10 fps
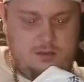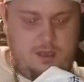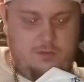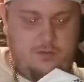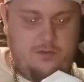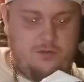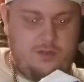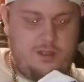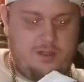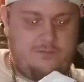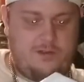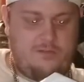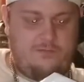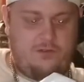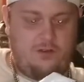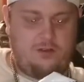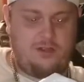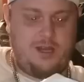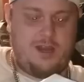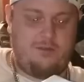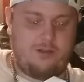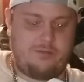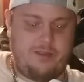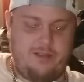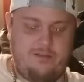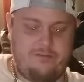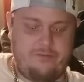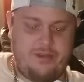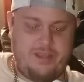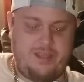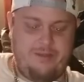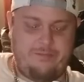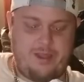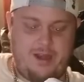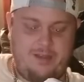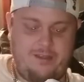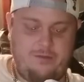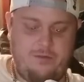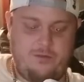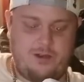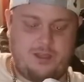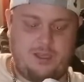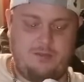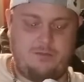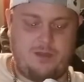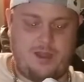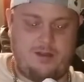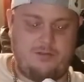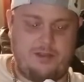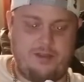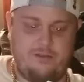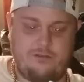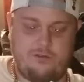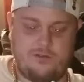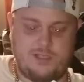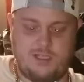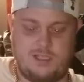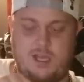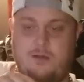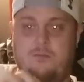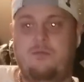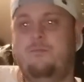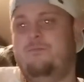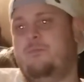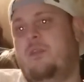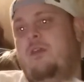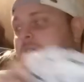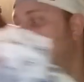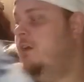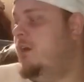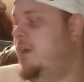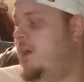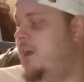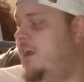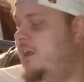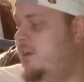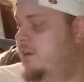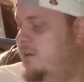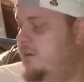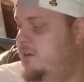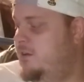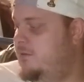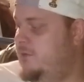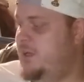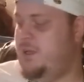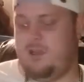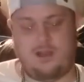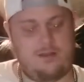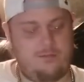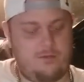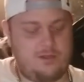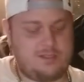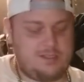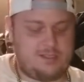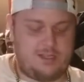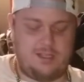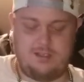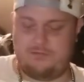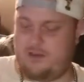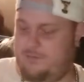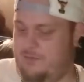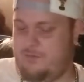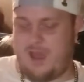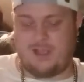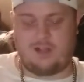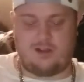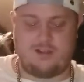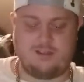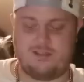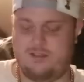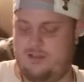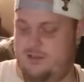and we were doing a full clean out, which means we keep anything we want to keep and everything else goes to the dump, and he and the boss's son lifted up a mattress